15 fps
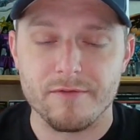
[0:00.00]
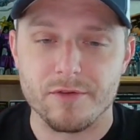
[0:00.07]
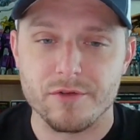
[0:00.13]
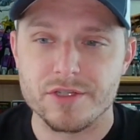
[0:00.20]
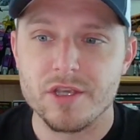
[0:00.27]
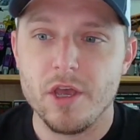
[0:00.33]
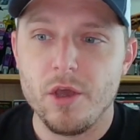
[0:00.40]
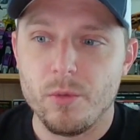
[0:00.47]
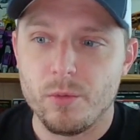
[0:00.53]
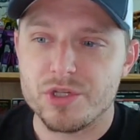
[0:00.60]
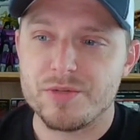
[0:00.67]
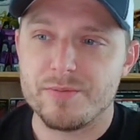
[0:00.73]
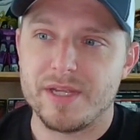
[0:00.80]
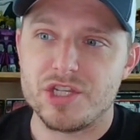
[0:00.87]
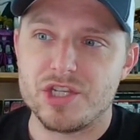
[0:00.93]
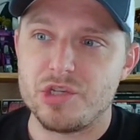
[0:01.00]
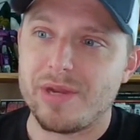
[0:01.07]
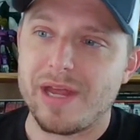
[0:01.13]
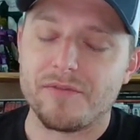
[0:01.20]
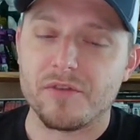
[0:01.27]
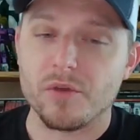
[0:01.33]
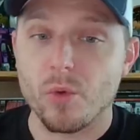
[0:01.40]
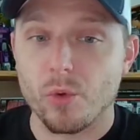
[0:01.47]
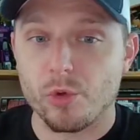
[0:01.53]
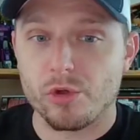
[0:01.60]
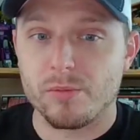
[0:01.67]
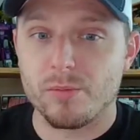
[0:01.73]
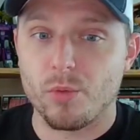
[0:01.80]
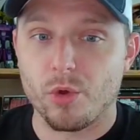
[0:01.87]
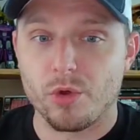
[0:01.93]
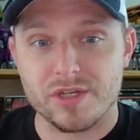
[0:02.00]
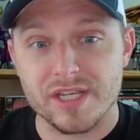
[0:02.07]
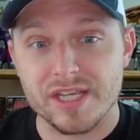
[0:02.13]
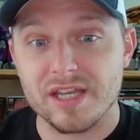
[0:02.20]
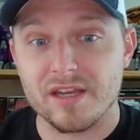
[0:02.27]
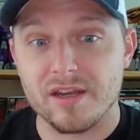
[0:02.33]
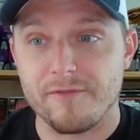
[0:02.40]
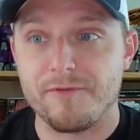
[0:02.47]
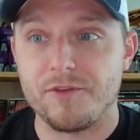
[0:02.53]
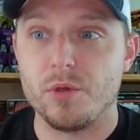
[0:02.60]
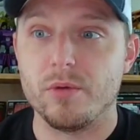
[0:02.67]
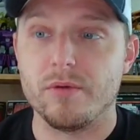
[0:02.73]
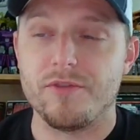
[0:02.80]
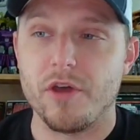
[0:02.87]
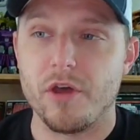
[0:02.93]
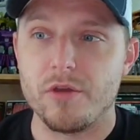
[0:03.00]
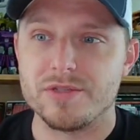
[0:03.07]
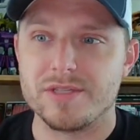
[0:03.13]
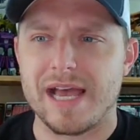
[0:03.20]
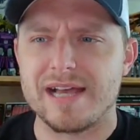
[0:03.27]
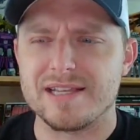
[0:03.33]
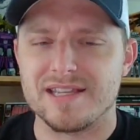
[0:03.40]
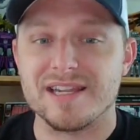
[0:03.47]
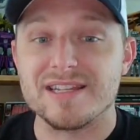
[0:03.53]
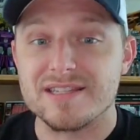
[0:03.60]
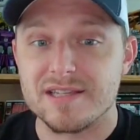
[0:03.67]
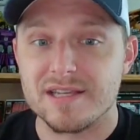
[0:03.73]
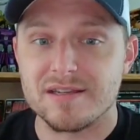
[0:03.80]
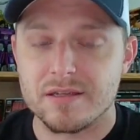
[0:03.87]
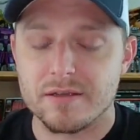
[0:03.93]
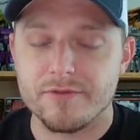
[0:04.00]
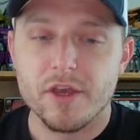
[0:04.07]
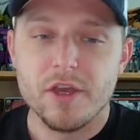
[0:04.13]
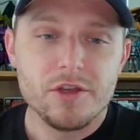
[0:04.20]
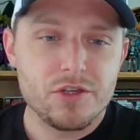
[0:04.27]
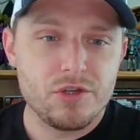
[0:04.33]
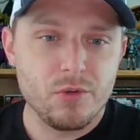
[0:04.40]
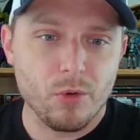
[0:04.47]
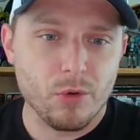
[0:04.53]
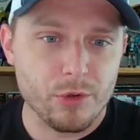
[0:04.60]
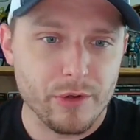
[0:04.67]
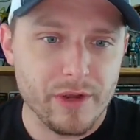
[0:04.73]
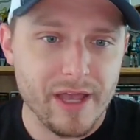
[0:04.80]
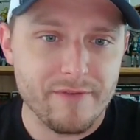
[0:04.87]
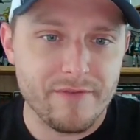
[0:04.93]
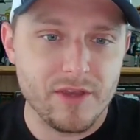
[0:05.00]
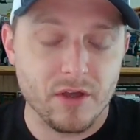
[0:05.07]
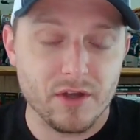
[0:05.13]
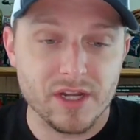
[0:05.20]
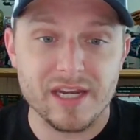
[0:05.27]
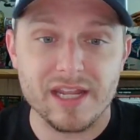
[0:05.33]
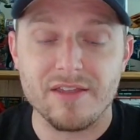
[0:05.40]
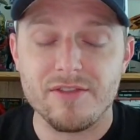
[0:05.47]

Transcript: covers, which means you'd have to order more to get a few of those as an incentive to order heavy on it.